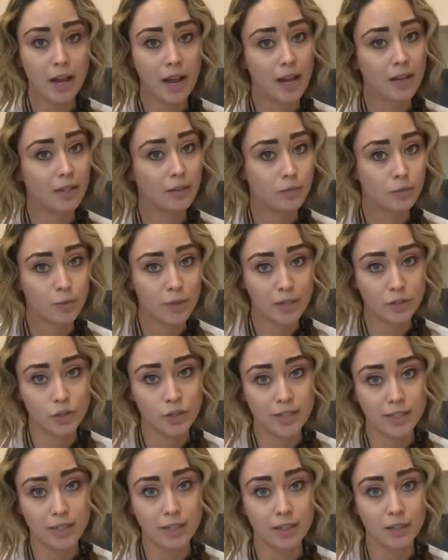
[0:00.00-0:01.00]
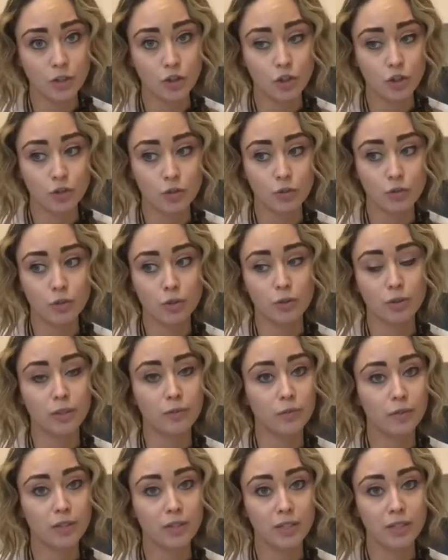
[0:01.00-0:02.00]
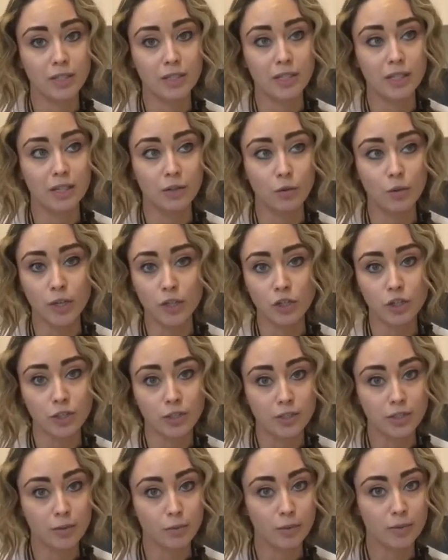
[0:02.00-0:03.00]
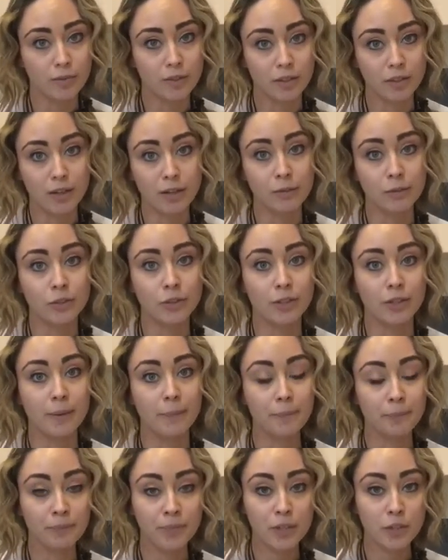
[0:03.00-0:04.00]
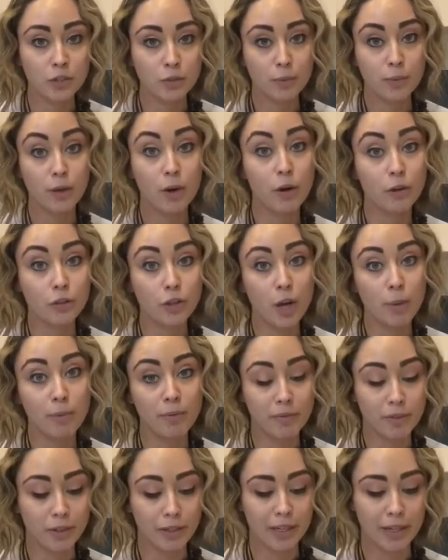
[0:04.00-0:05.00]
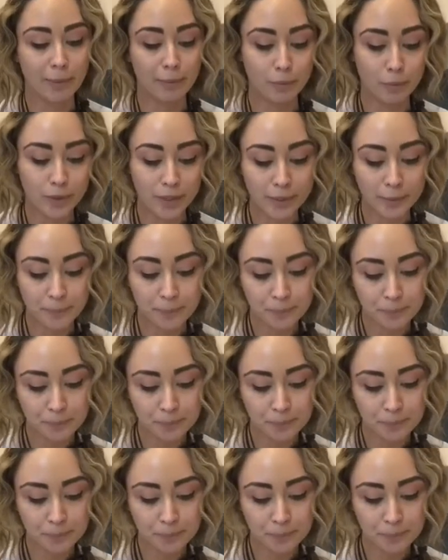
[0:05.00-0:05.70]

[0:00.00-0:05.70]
and we address any issues or differences and questions that we've encountered, so we're on top of our game, right?